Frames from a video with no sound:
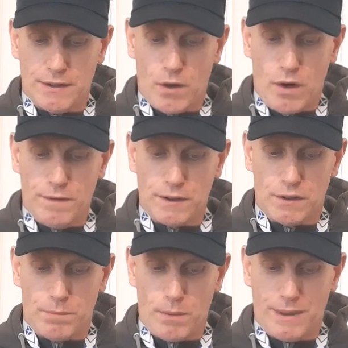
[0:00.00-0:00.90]
and the Office
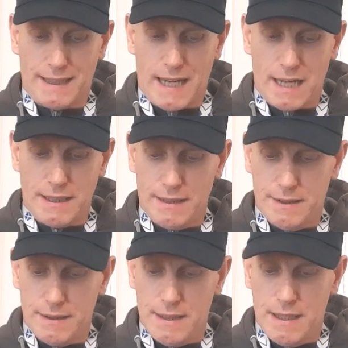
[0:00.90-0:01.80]
of Public Guardian.
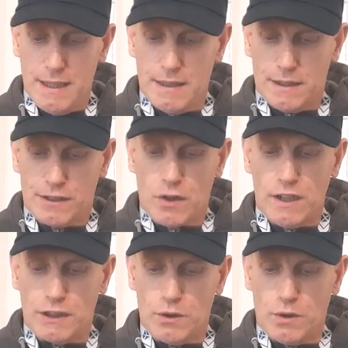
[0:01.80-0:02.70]
The
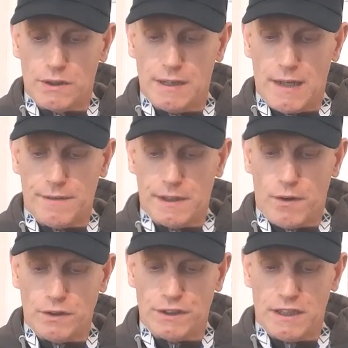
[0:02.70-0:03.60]
Scottish Court Service
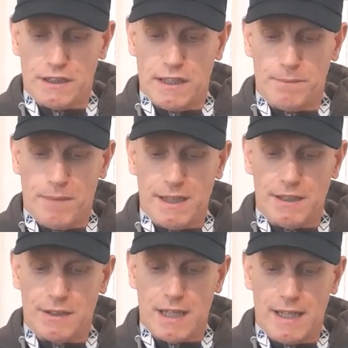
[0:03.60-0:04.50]
function is to
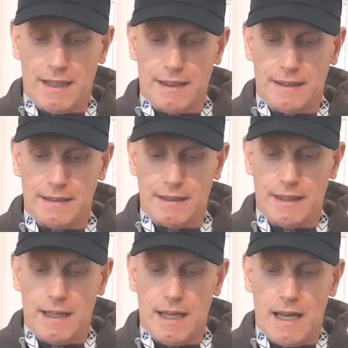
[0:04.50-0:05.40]
administrate
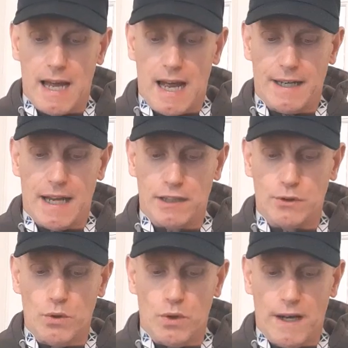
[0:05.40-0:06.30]
and has
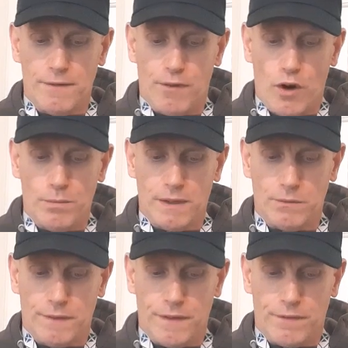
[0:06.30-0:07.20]
no involvement
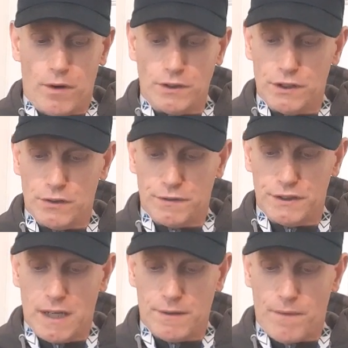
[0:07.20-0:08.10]
with the functions of
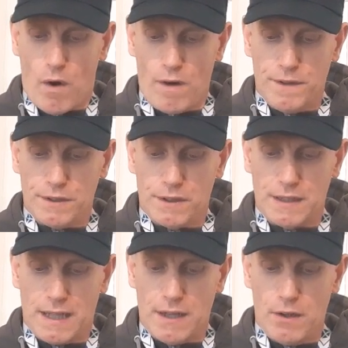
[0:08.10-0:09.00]
sheriff officers
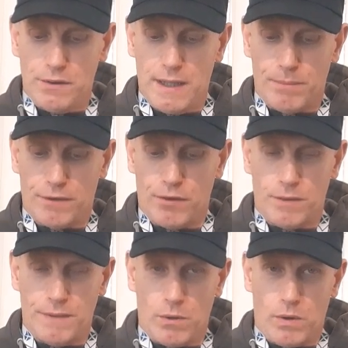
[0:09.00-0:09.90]
and how they
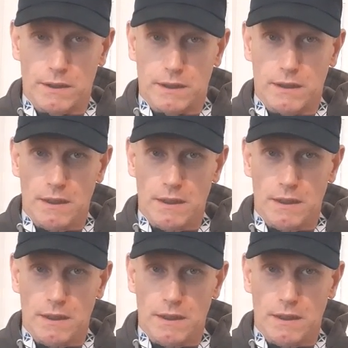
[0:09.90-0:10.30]
perform their work.